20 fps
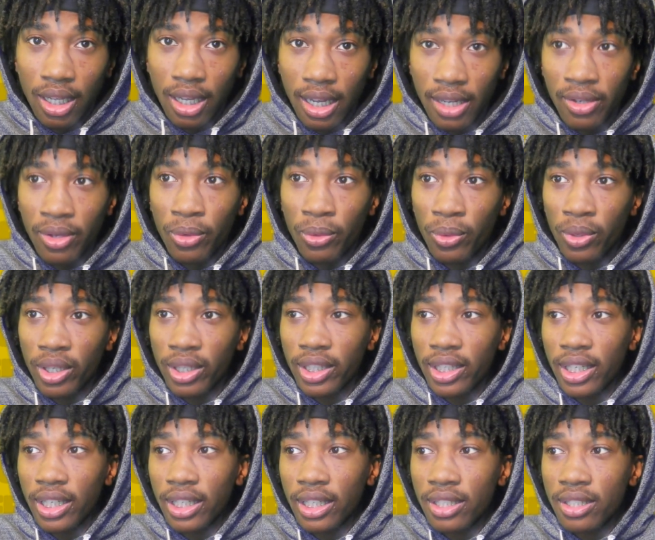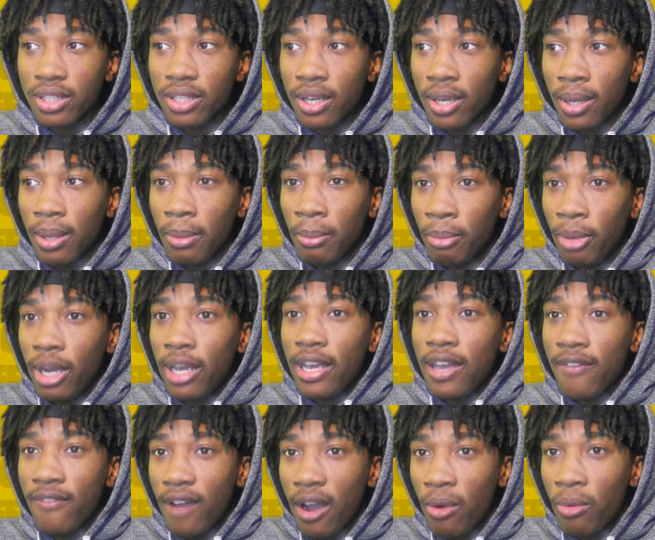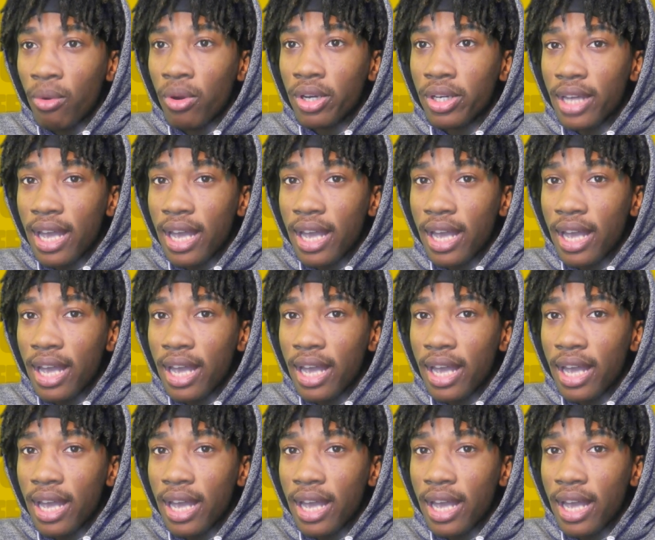want kids. But if I were